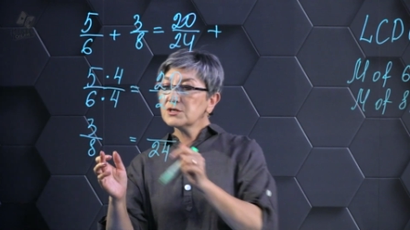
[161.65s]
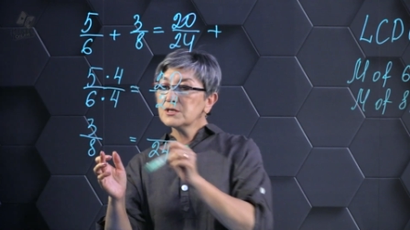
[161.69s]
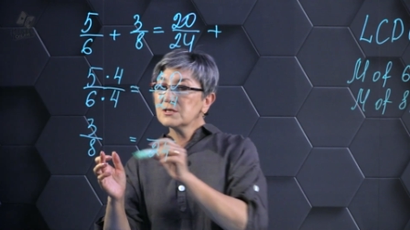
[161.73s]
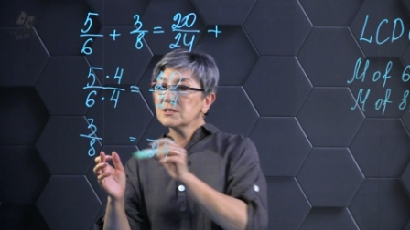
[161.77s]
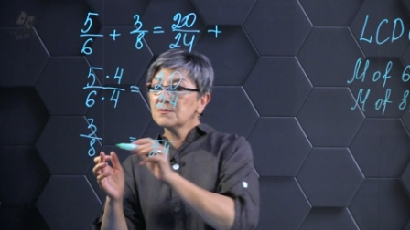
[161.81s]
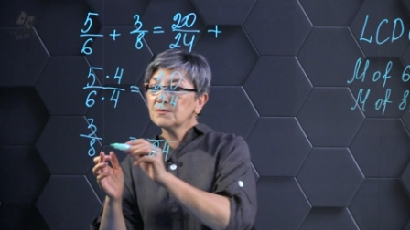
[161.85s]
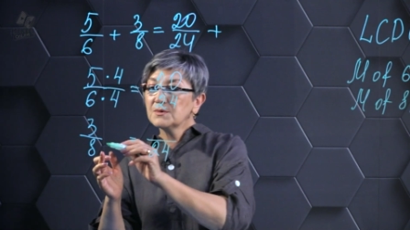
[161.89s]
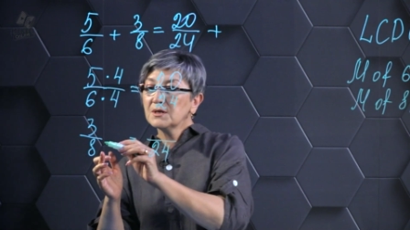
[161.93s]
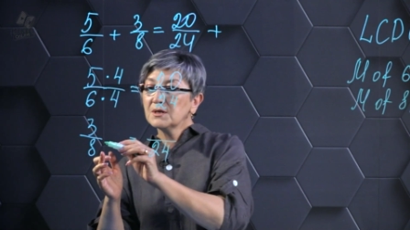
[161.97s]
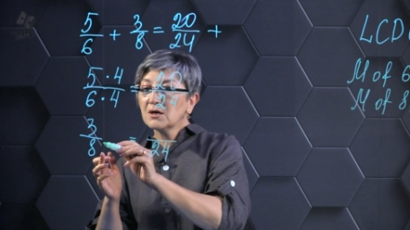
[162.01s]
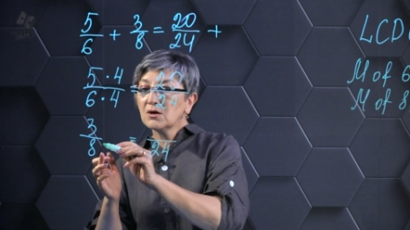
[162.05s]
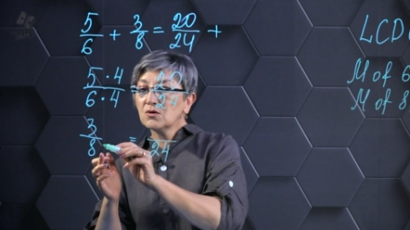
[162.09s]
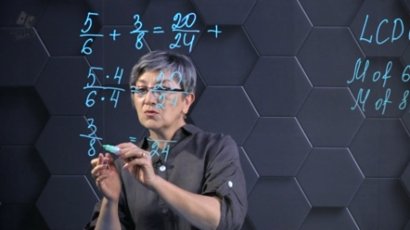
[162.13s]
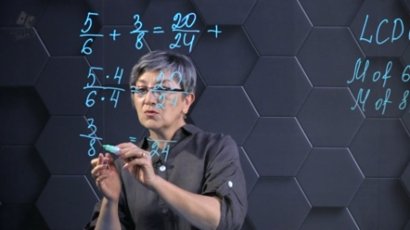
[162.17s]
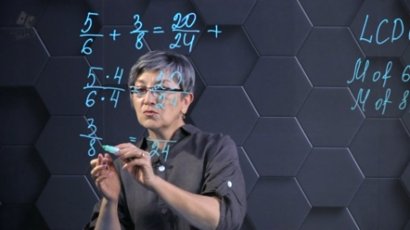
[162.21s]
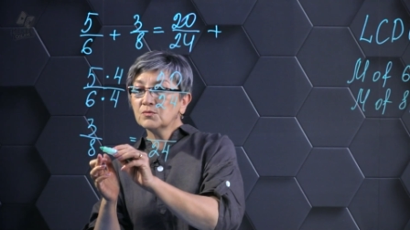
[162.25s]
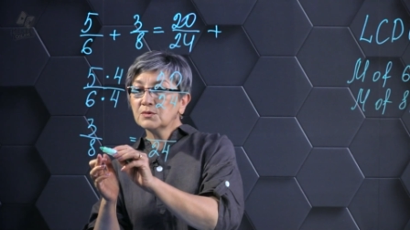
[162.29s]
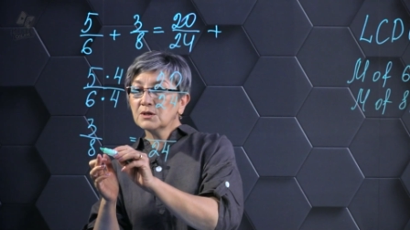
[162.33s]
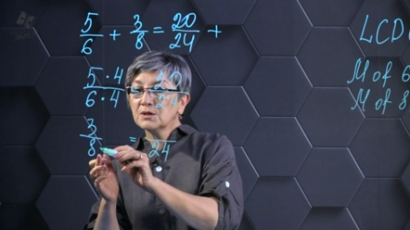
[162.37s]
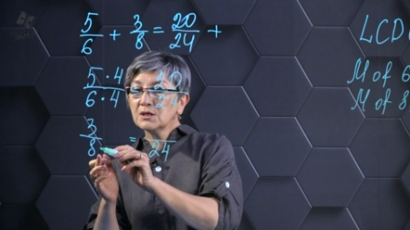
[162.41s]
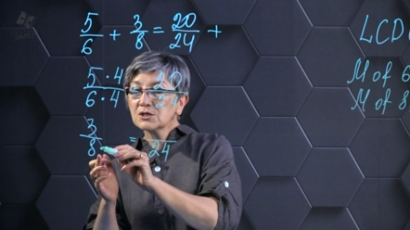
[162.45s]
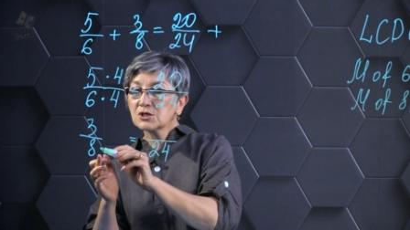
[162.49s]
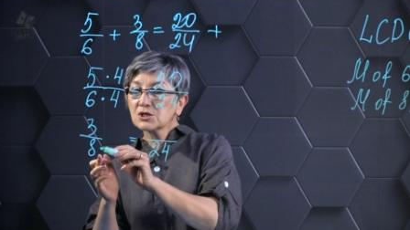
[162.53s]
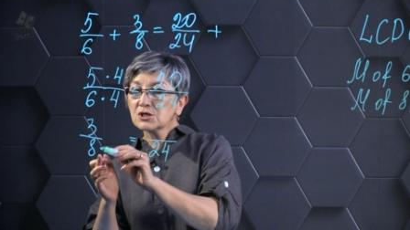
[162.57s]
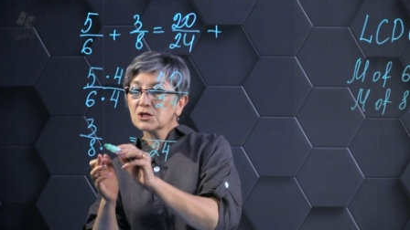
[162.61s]
I
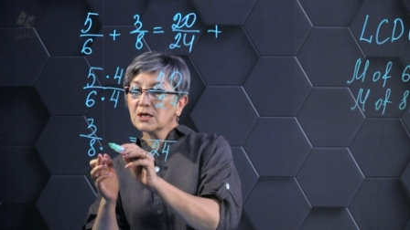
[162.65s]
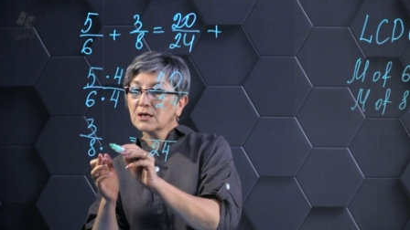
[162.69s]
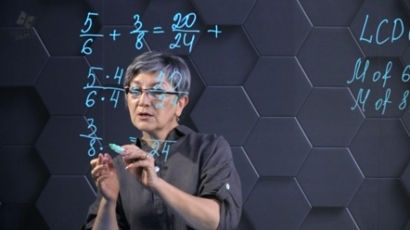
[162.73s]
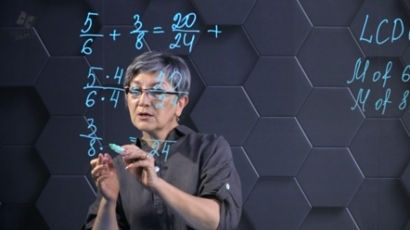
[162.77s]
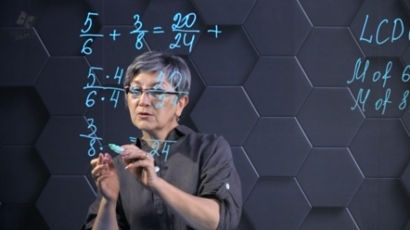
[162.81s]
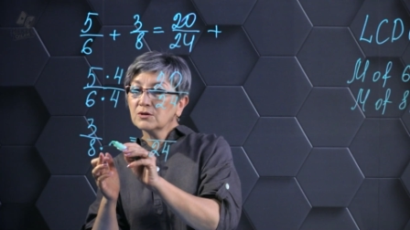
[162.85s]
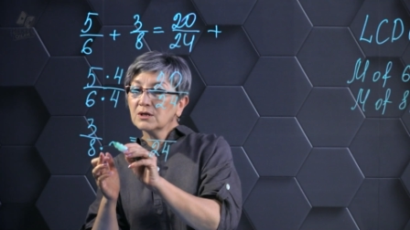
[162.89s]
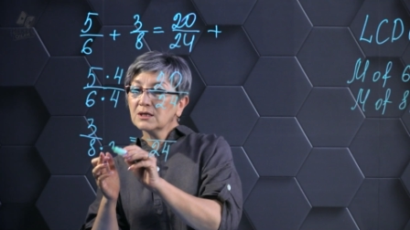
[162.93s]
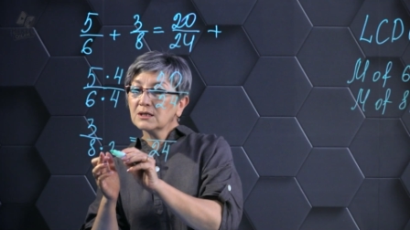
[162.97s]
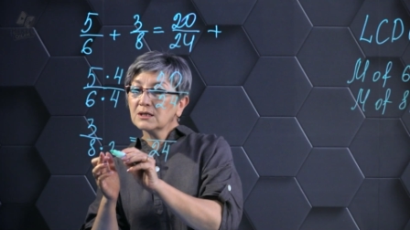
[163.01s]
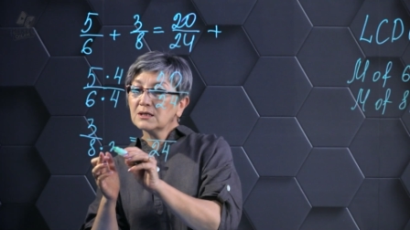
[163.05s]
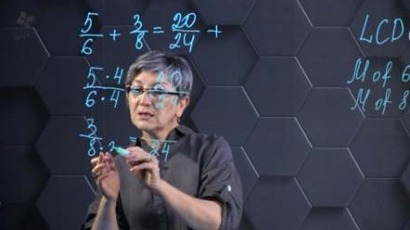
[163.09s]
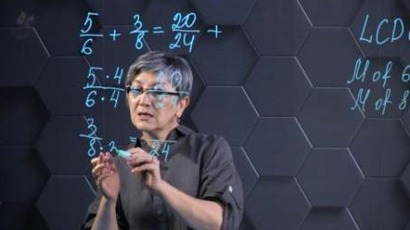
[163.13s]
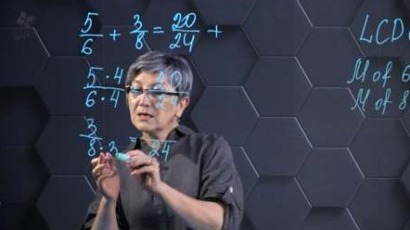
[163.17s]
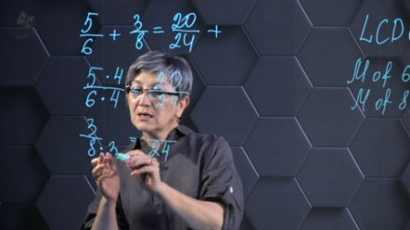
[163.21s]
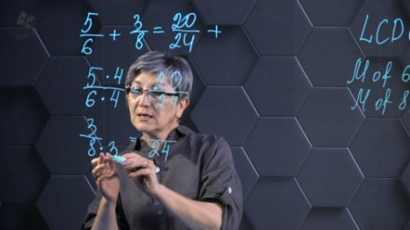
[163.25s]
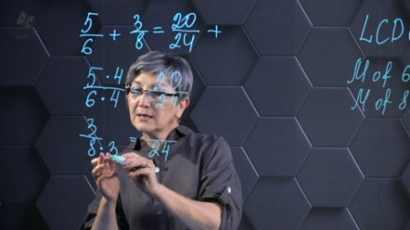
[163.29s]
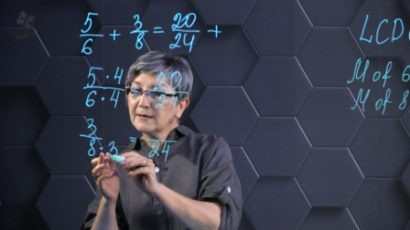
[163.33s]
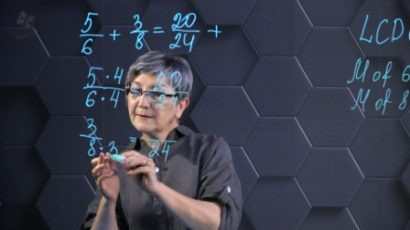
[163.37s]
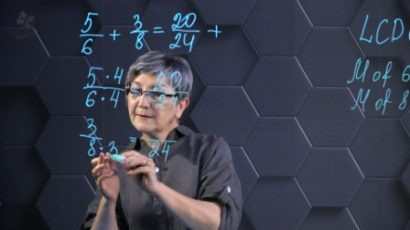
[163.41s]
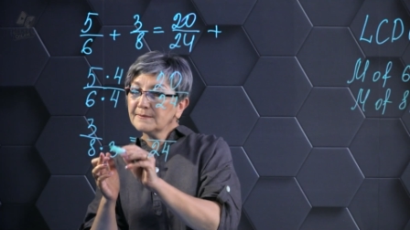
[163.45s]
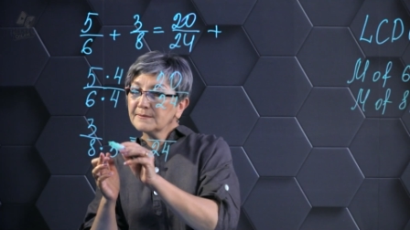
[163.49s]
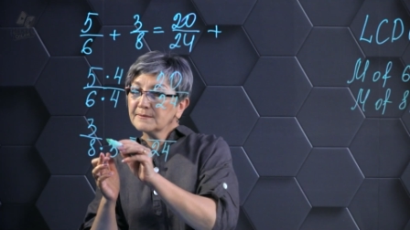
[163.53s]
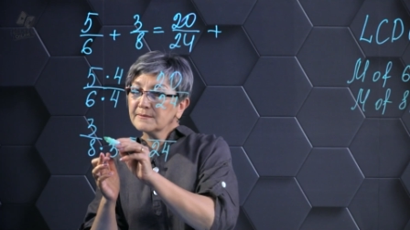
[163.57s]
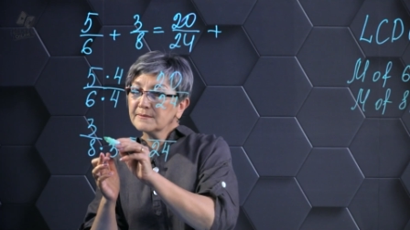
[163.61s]
multiply eight by three.